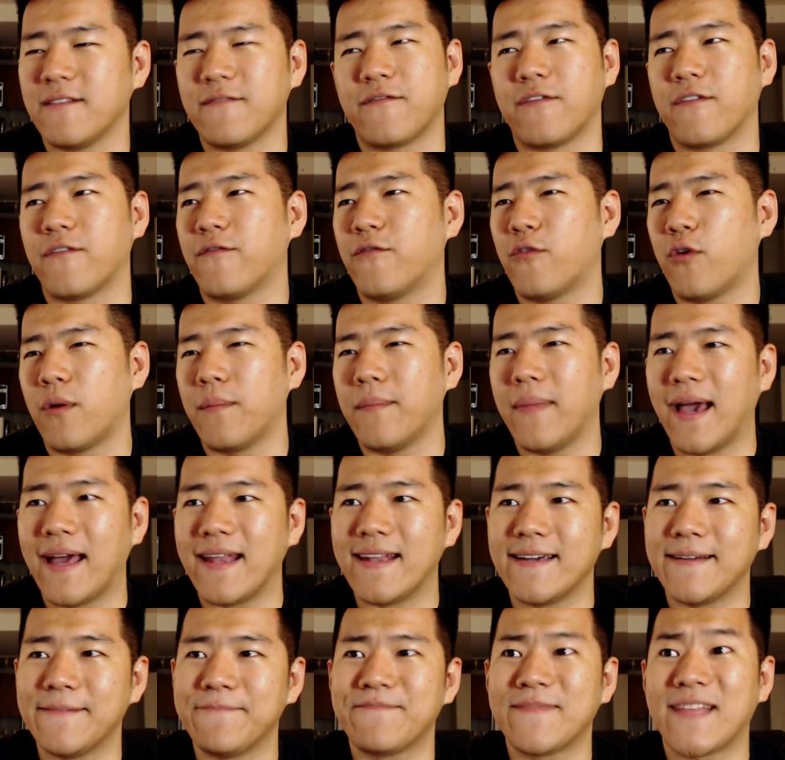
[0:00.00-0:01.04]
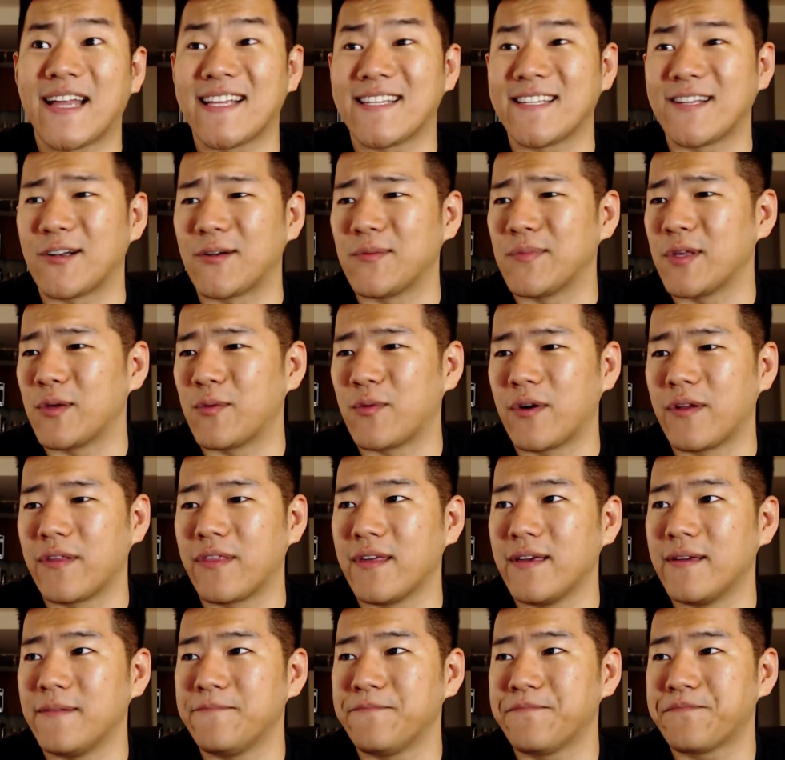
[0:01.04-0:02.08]
And for 4 mana, not terribly
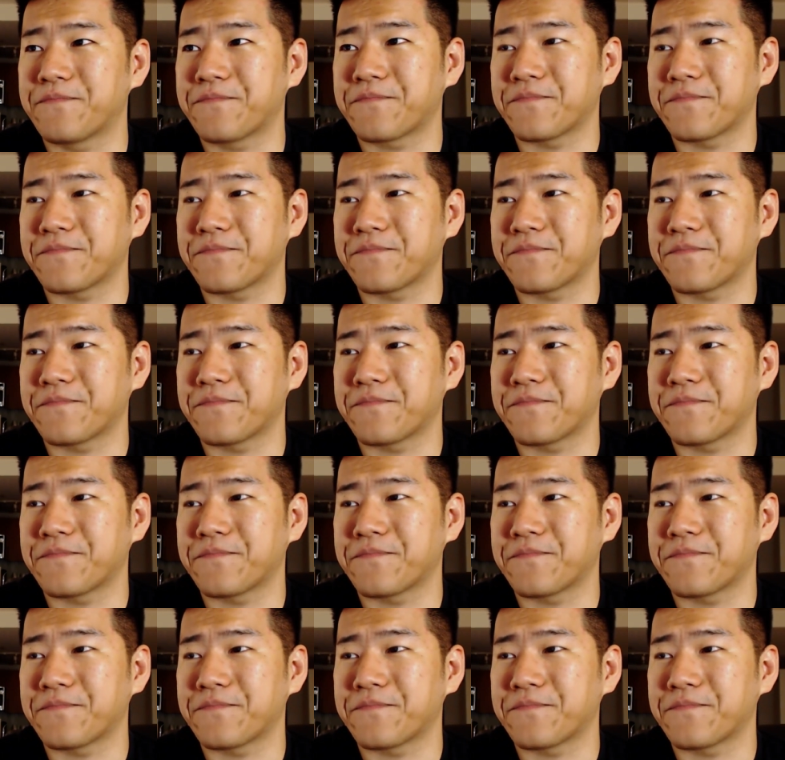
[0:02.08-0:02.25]
worth it.